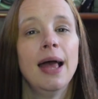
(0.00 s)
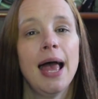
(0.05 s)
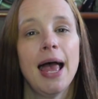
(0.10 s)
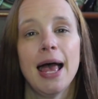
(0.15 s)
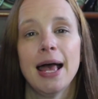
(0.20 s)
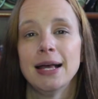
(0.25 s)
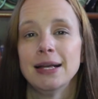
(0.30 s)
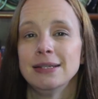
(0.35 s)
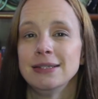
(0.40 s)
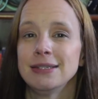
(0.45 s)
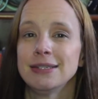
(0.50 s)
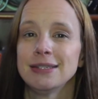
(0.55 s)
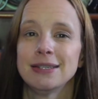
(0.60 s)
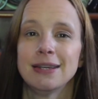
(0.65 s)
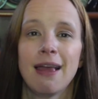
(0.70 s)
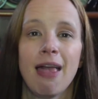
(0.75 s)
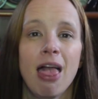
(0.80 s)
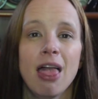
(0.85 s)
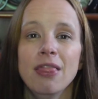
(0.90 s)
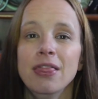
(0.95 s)
and
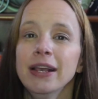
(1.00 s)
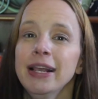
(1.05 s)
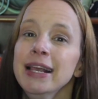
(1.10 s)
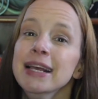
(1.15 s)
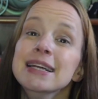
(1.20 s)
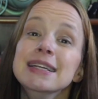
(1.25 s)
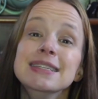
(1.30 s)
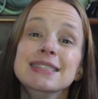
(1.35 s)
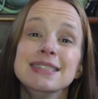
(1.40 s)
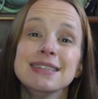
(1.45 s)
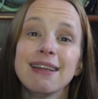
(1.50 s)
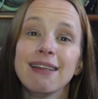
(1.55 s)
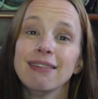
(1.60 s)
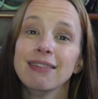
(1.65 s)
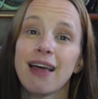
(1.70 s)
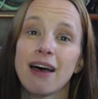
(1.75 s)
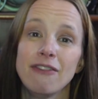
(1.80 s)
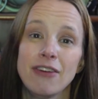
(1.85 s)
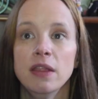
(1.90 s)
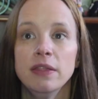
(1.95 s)
the kids
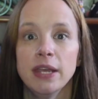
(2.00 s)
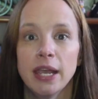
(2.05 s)
love it.